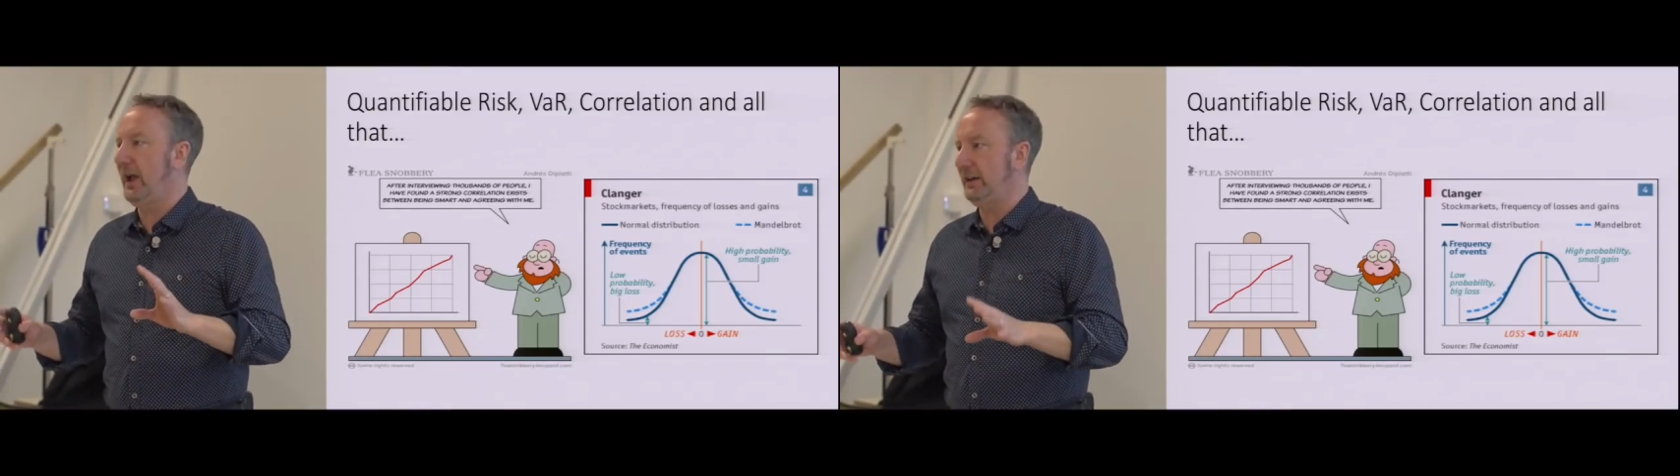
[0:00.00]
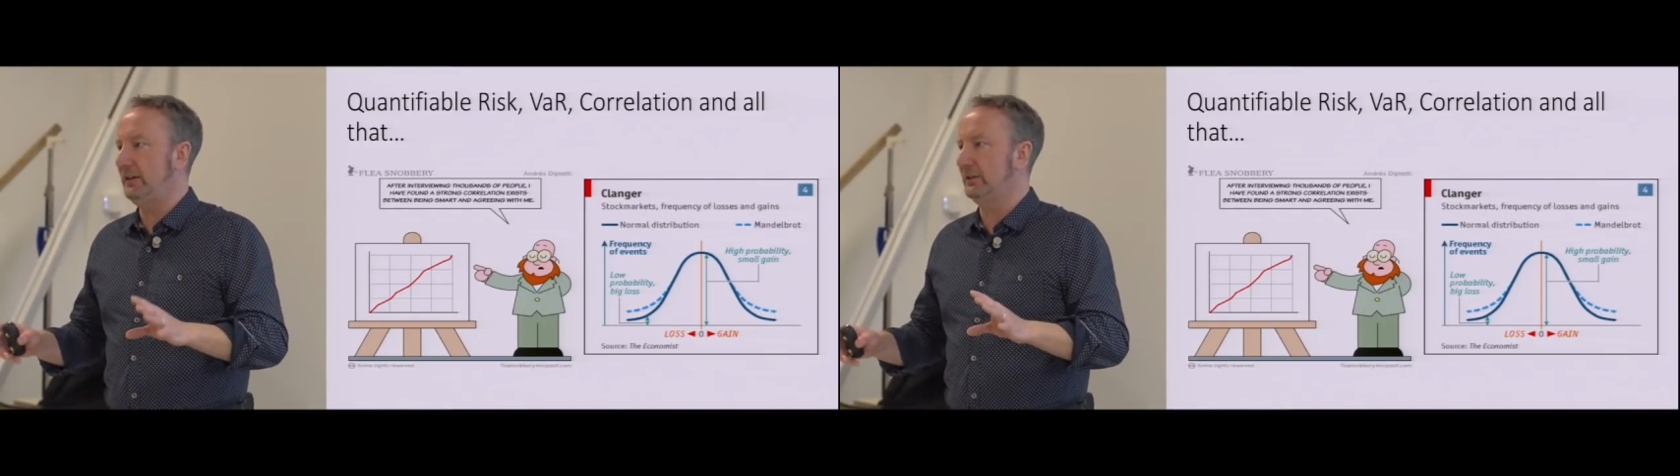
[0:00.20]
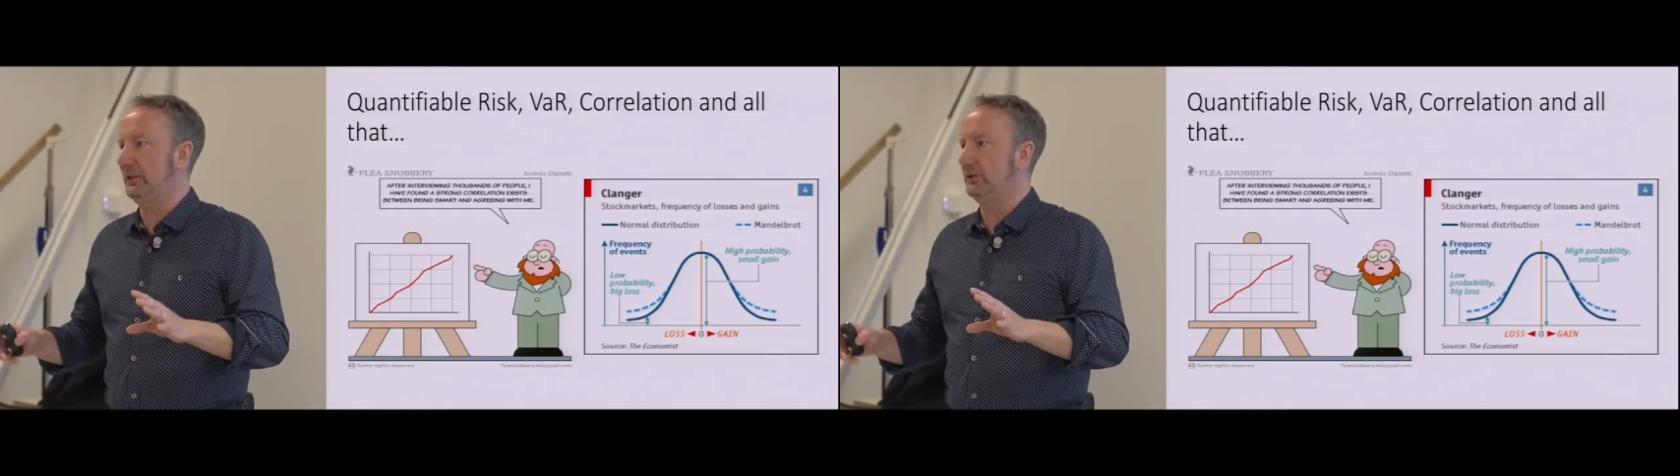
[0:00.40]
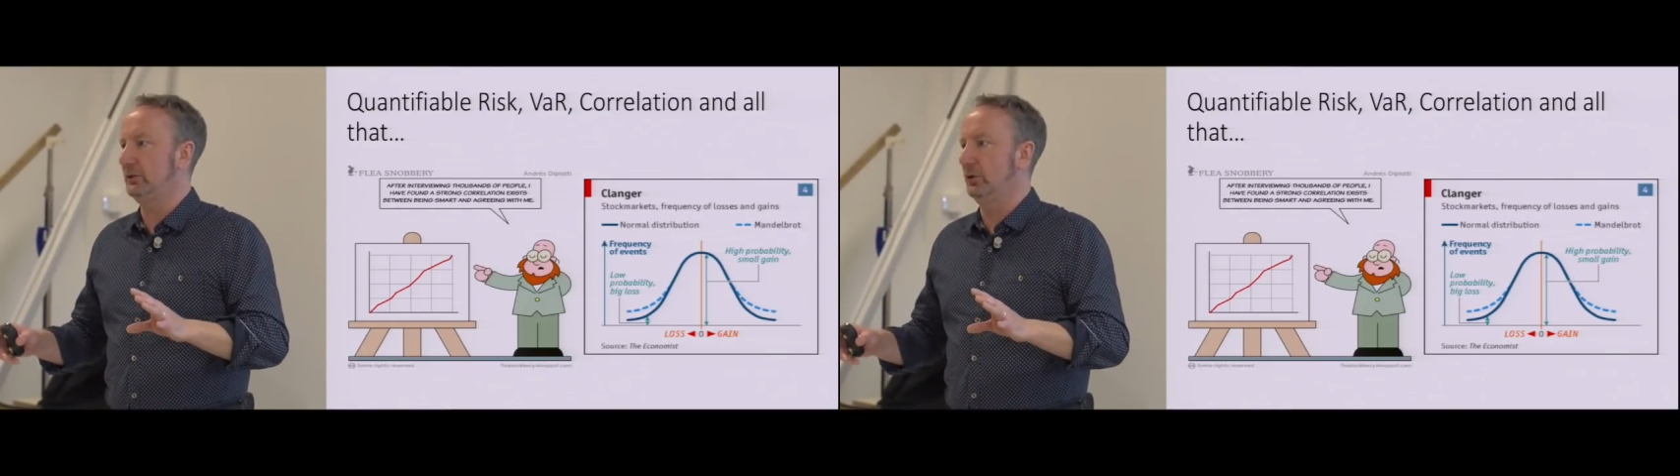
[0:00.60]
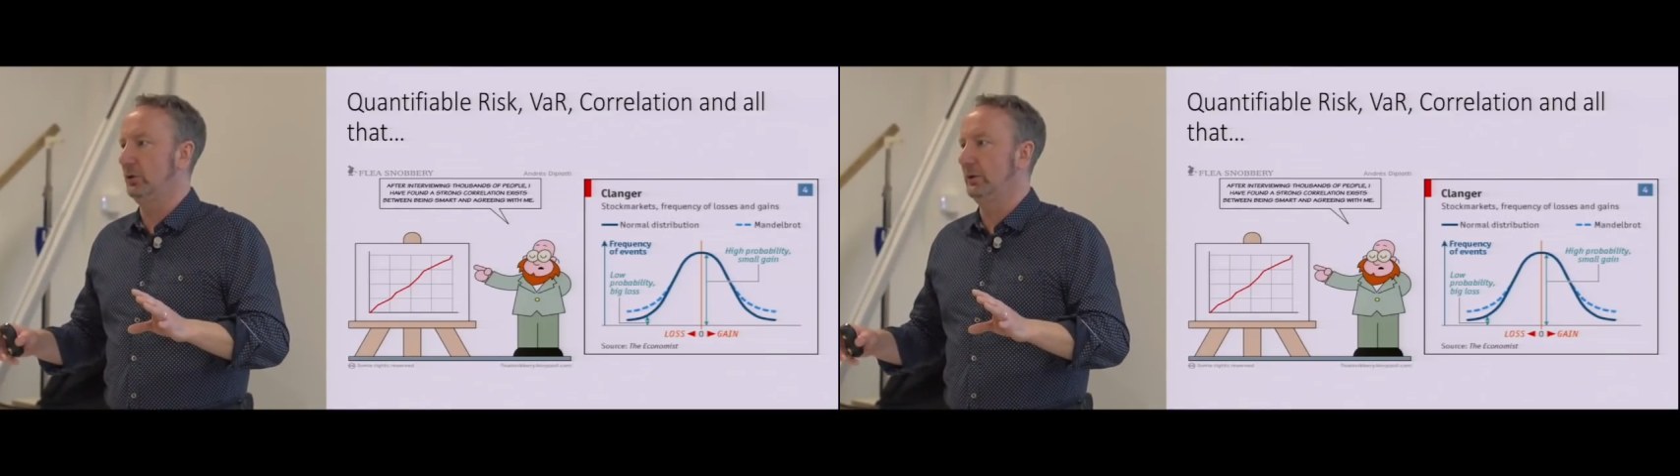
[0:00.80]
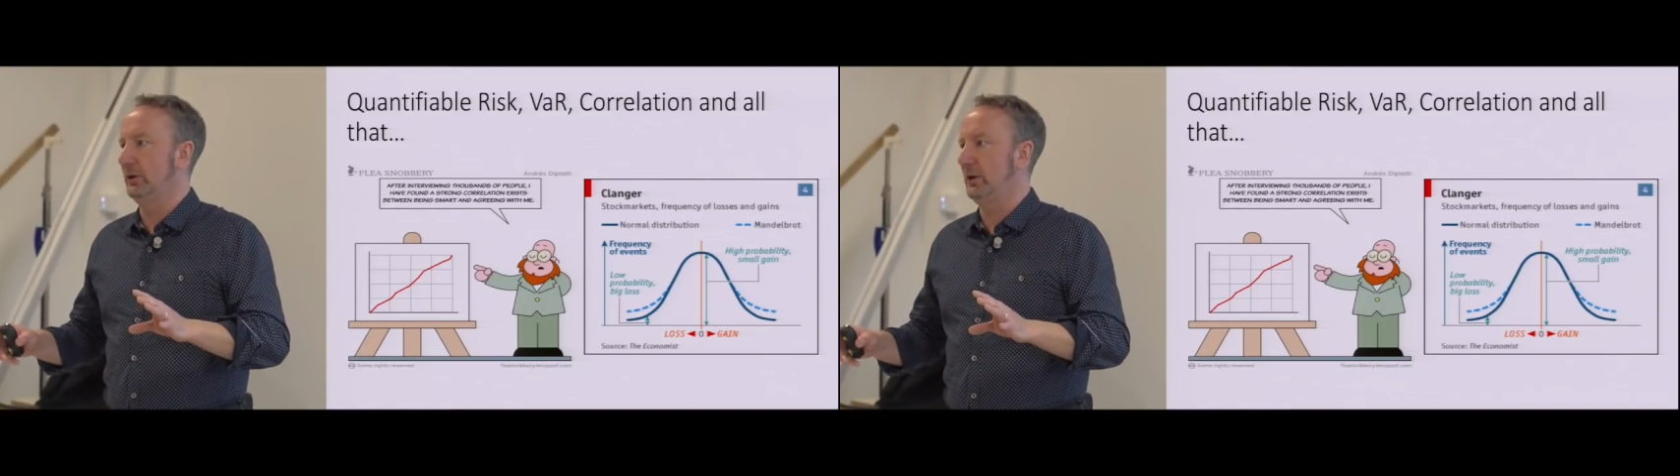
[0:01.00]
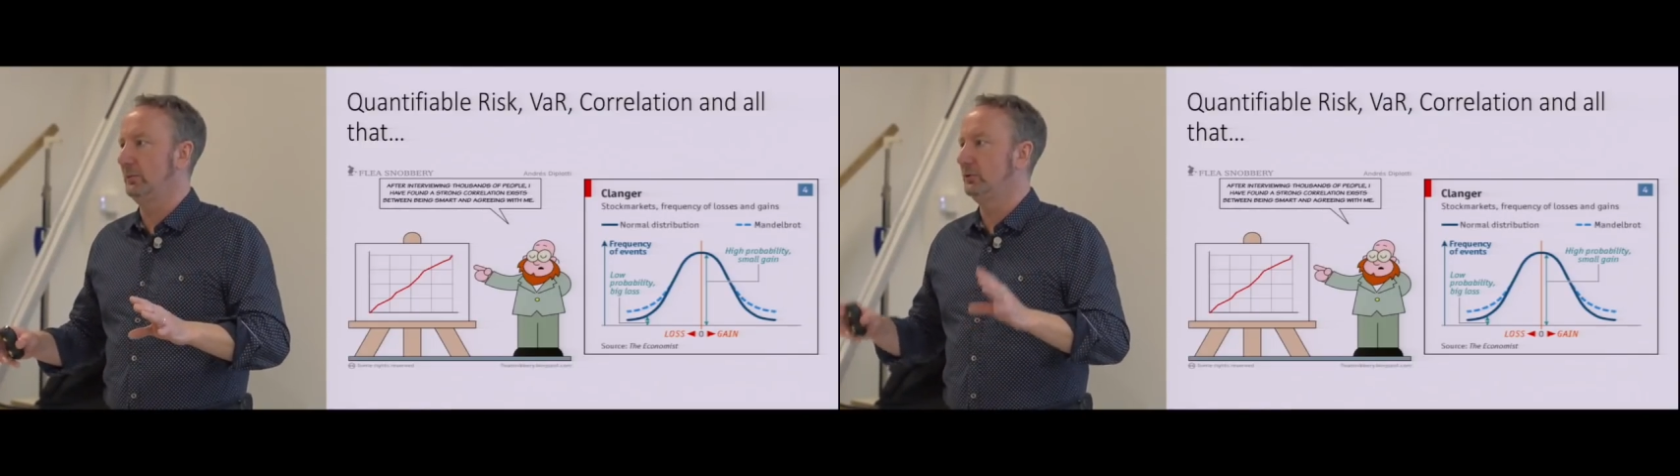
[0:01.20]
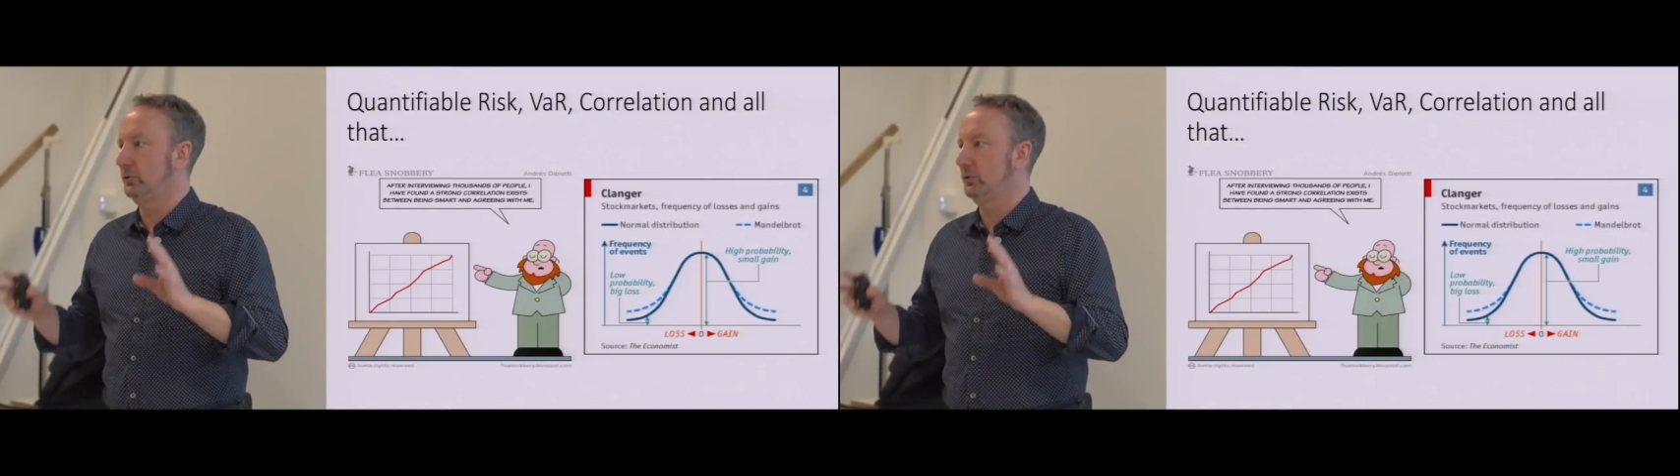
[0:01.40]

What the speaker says: any sense at all when it comes